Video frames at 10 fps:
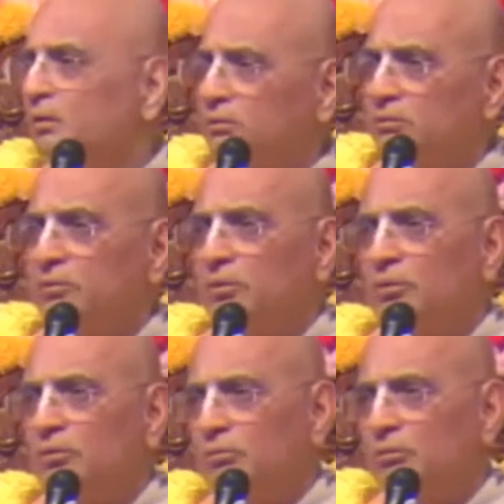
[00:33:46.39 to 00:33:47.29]

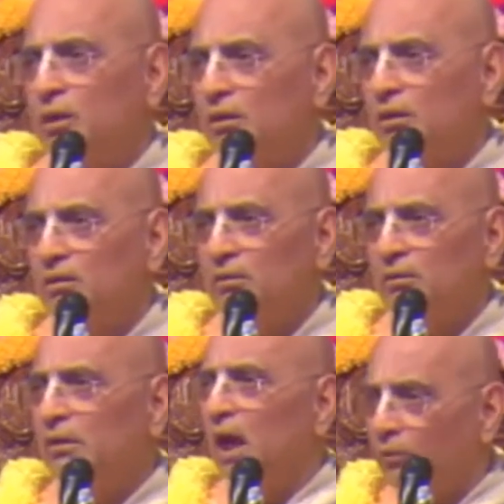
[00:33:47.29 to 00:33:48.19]
so
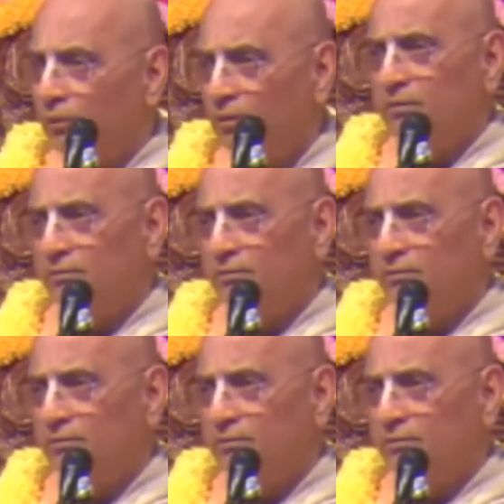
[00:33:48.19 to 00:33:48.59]
now you are